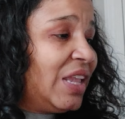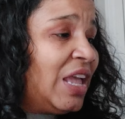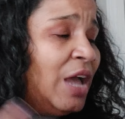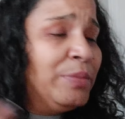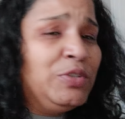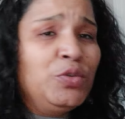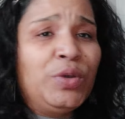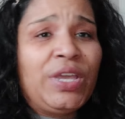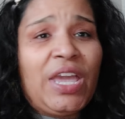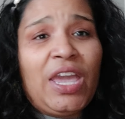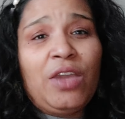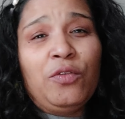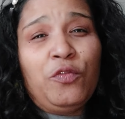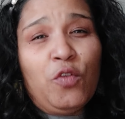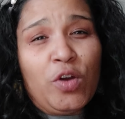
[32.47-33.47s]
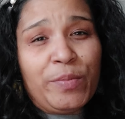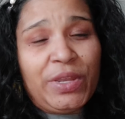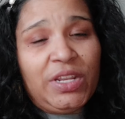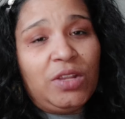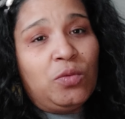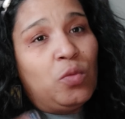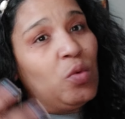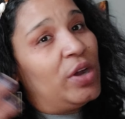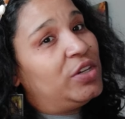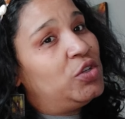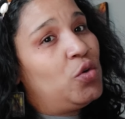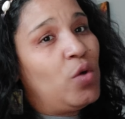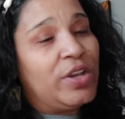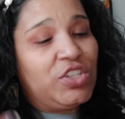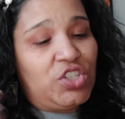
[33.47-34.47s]
I'm doing a 4-minute, one
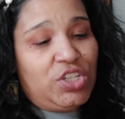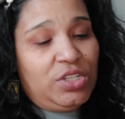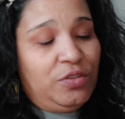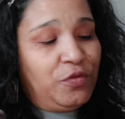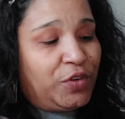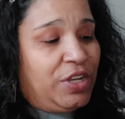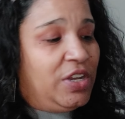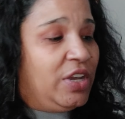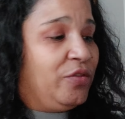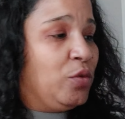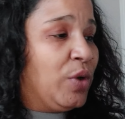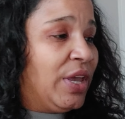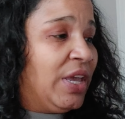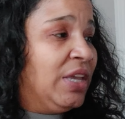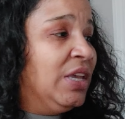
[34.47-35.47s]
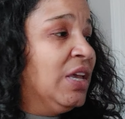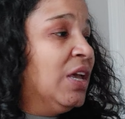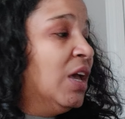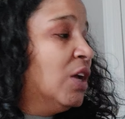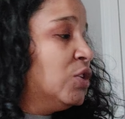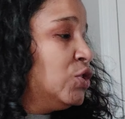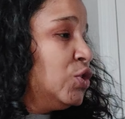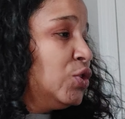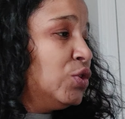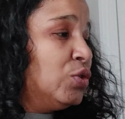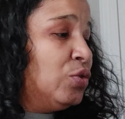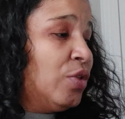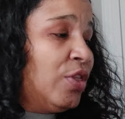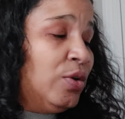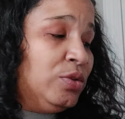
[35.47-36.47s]
question free giveaway
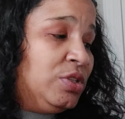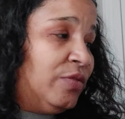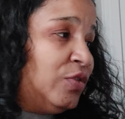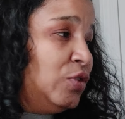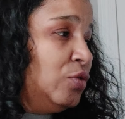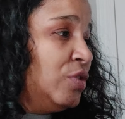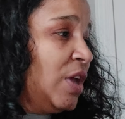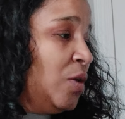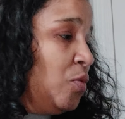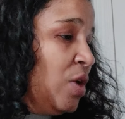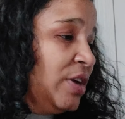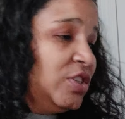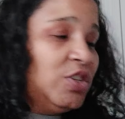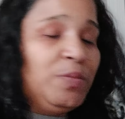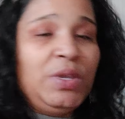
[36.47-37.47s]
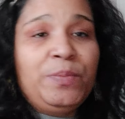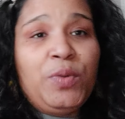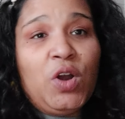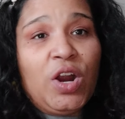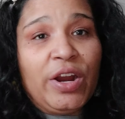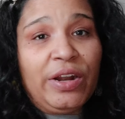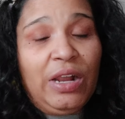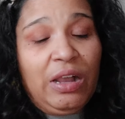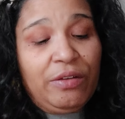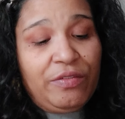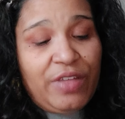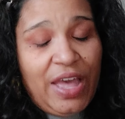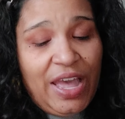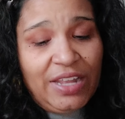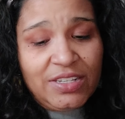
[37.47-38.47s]
to those of you that want to be part of
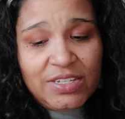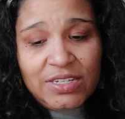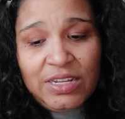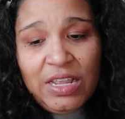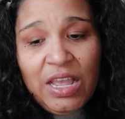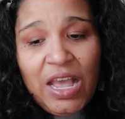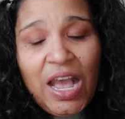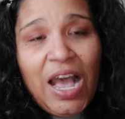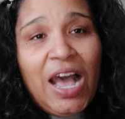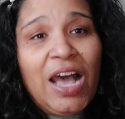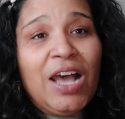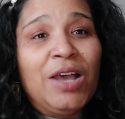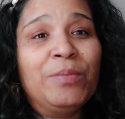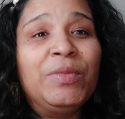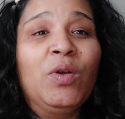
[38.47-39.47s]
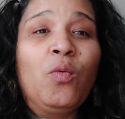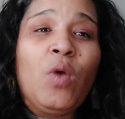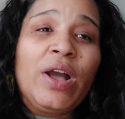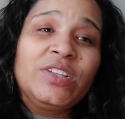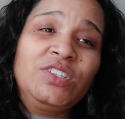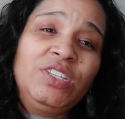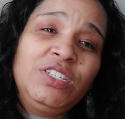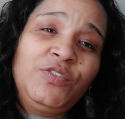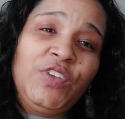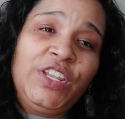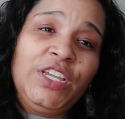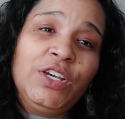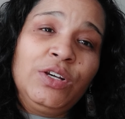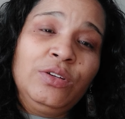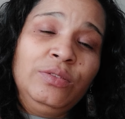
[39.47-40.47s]
that. Watch this
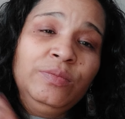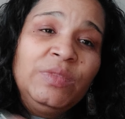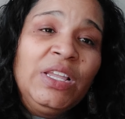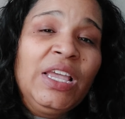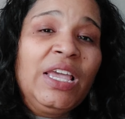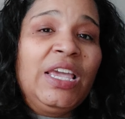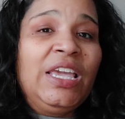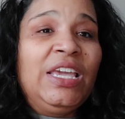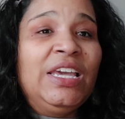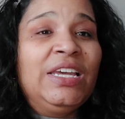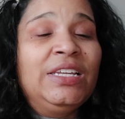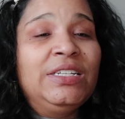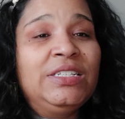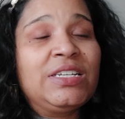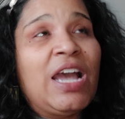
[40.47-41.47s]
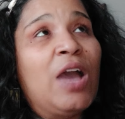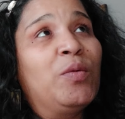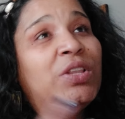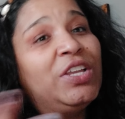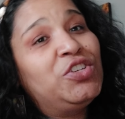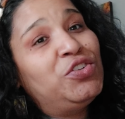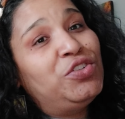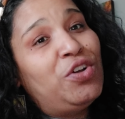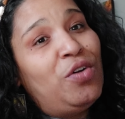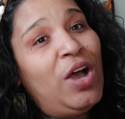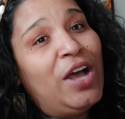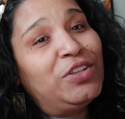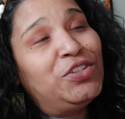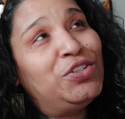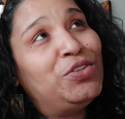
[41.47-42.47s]
video and I will let you know
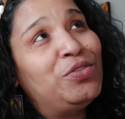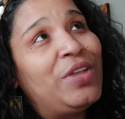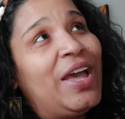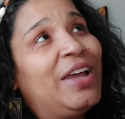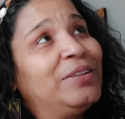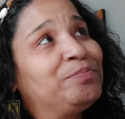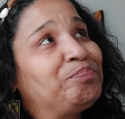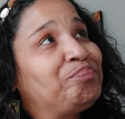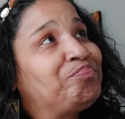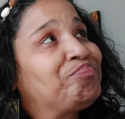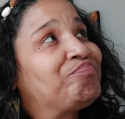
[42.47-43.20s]
how to do that.